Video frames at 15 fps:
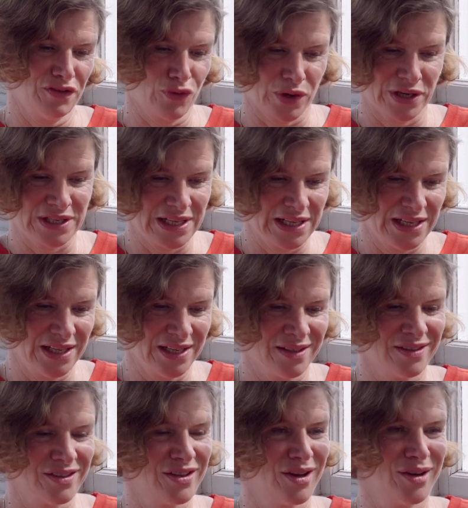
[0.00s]

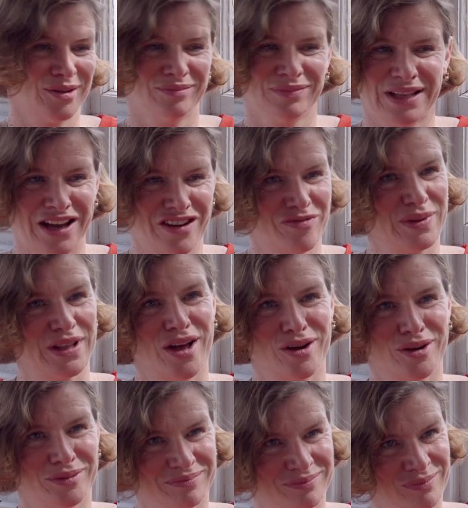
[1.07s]
14, so life
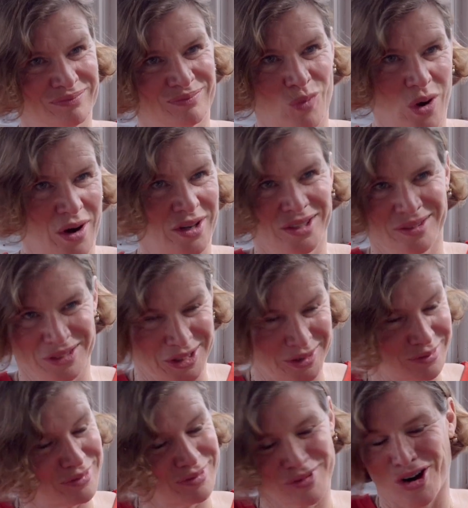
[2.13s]
below water, you
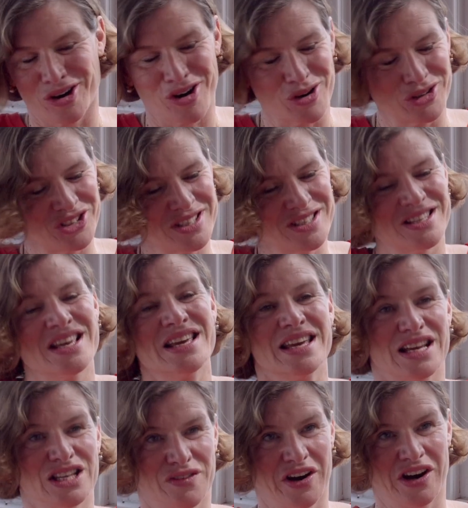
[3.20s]
know, our oceans.
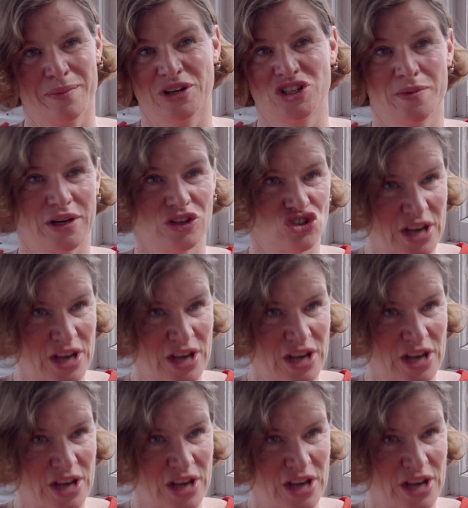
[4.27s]
It's very much about